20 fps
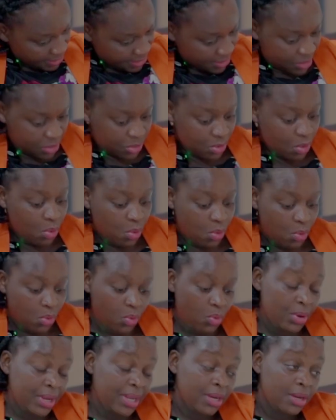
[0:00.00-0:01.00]

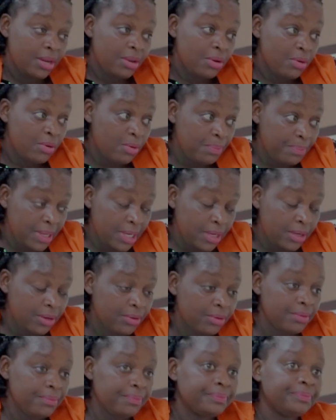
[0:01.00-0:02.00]
So in your
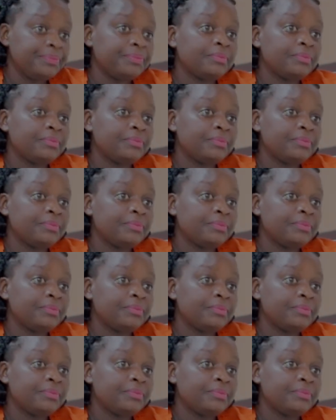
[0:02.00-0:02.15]
opinion,